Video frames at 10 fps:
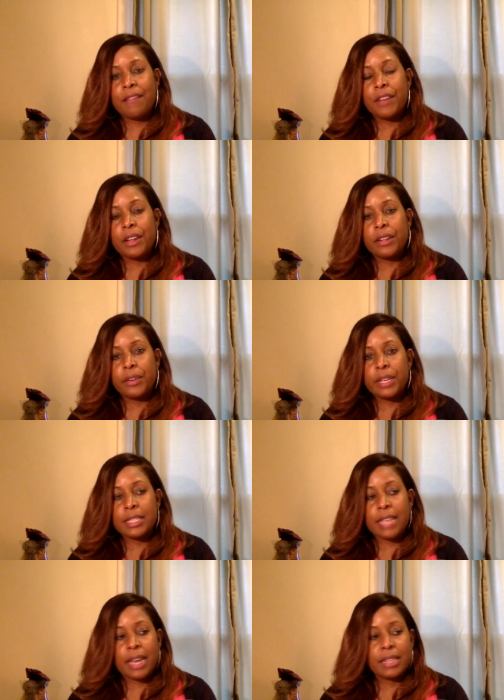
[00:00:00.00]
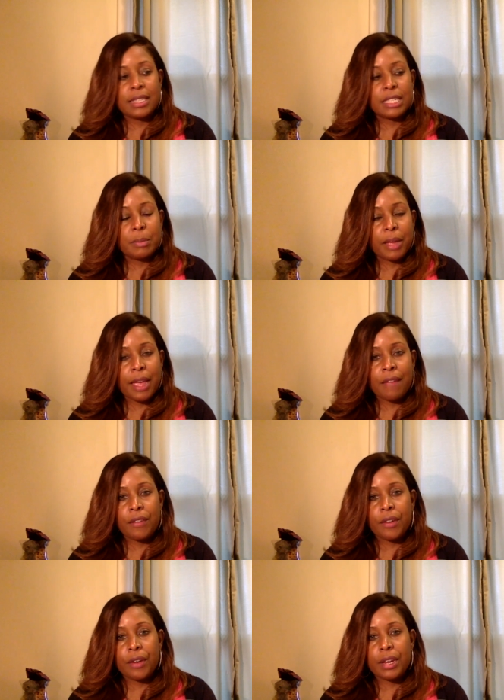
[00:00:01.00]
very little insight into his
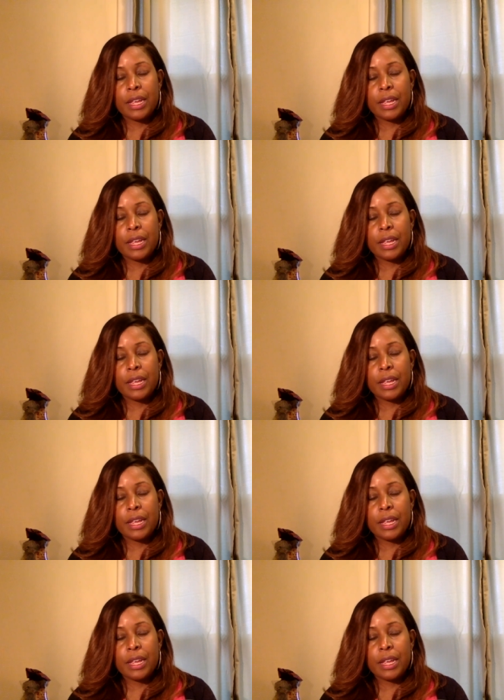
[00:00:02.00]
behavior